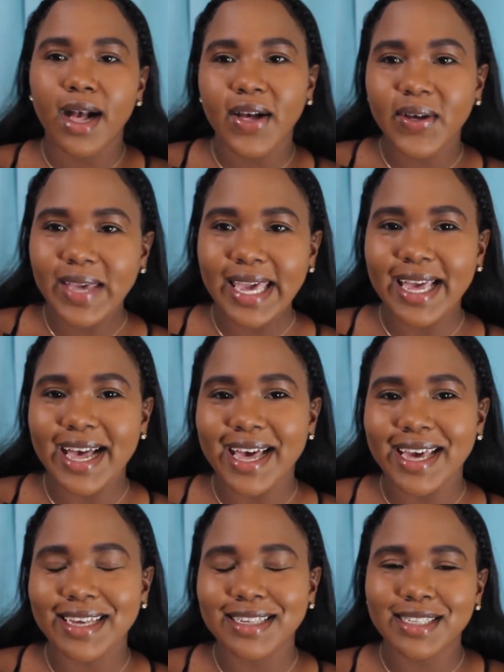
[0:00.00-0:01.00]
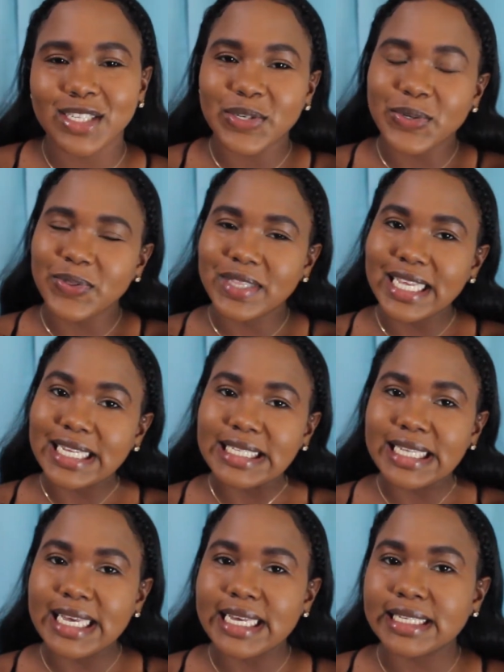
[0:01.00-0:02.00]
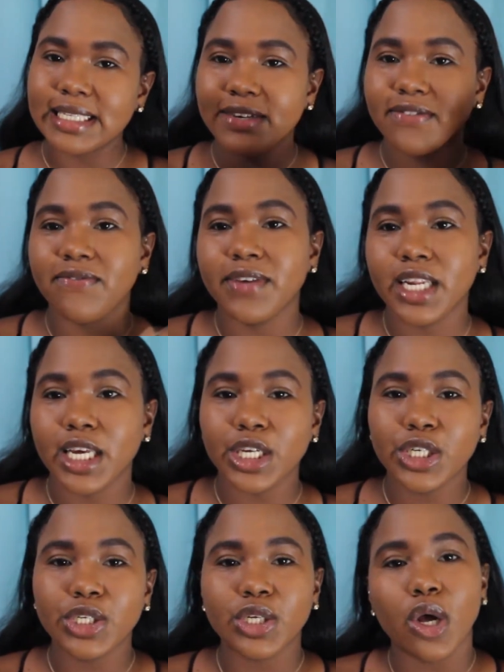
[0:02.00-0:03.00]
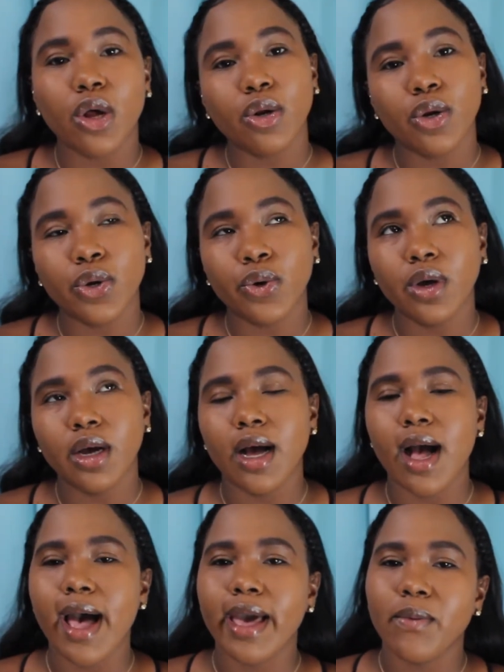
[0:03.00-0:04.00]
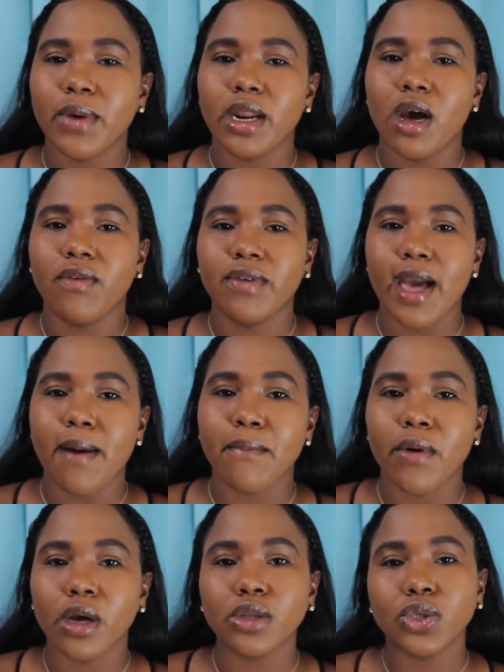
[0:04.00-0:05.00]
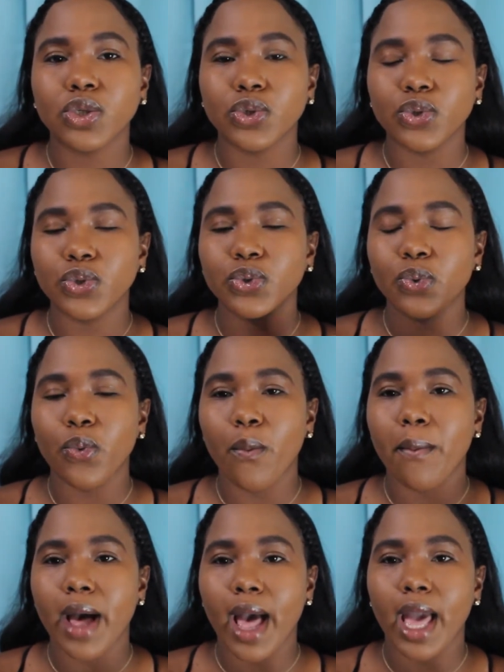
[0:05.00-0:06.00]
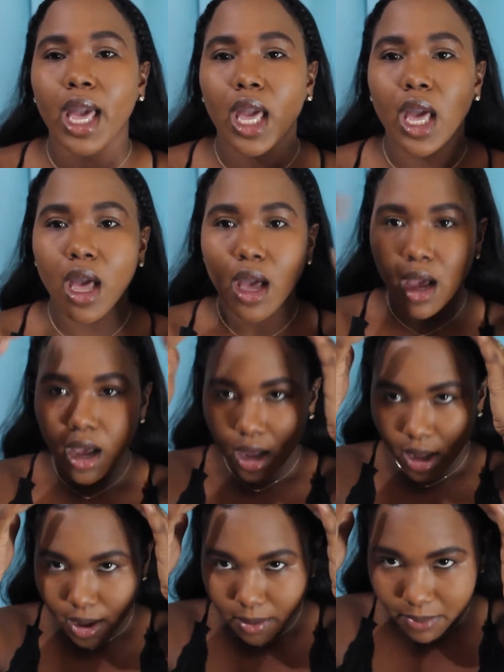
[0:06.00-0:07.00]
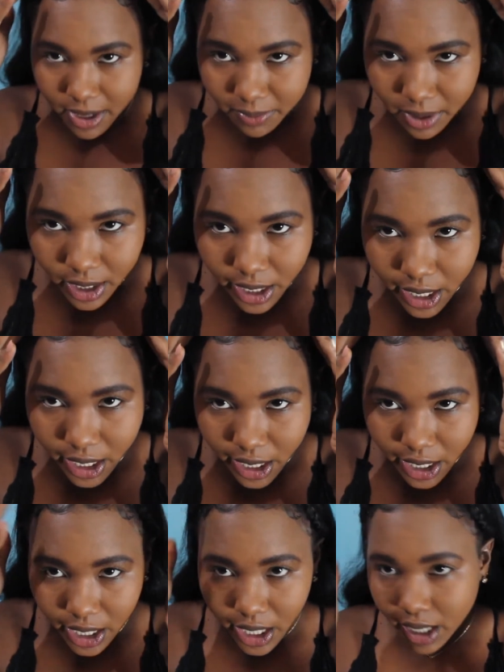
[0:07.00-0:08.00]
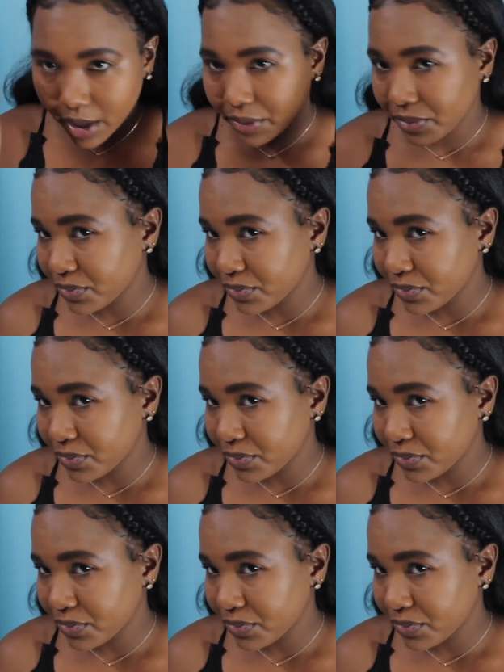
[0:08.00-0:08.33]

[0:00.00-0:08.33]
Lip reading: Okay guys, so this is the finished look. I went off camera to do my baby hair.